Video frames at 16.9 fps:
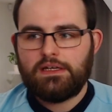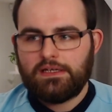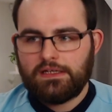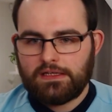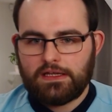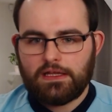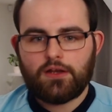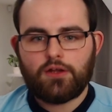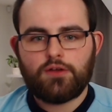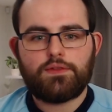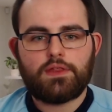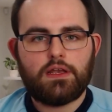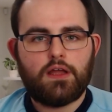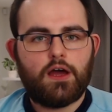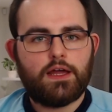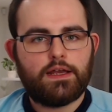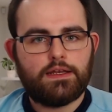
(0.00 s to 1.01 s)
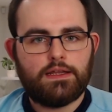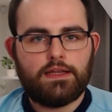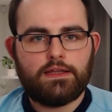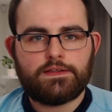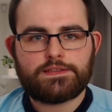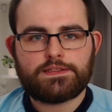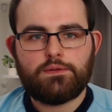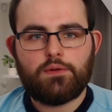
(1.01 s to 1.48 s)
get over the line and then
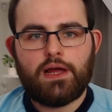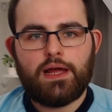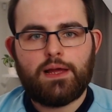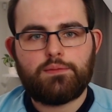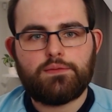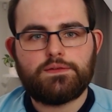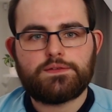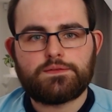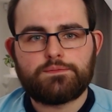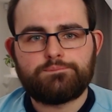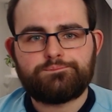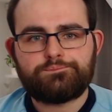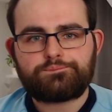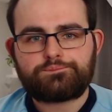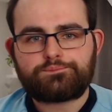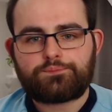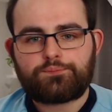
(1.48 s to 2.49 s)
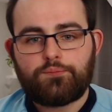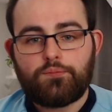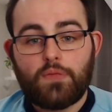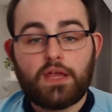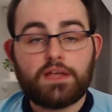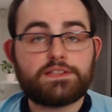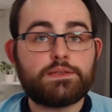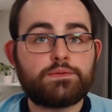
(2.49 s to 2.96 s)
see what happens.
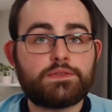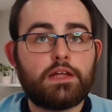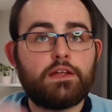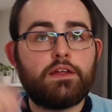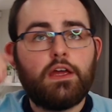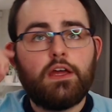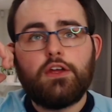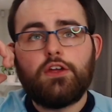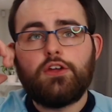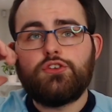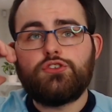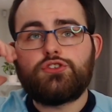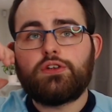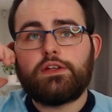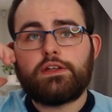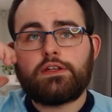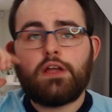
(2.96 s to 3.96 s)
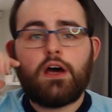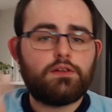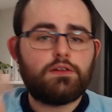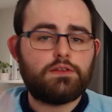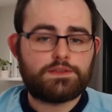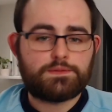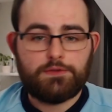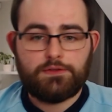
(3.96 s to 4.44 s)
It seems like Julian
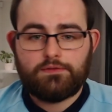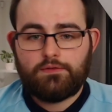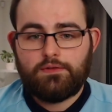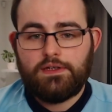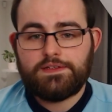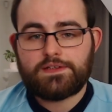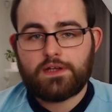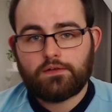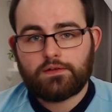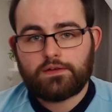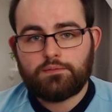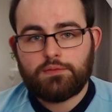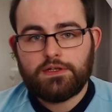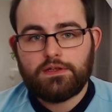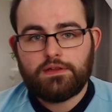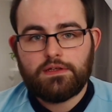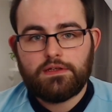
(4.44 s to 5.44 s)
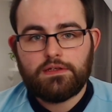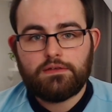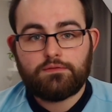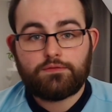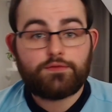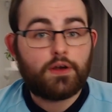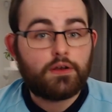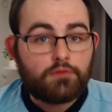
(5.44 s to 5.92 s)
Nagelsmann is going to be the
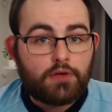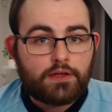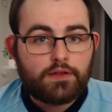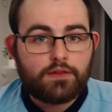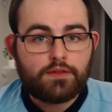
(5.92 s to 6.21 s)
front runner, the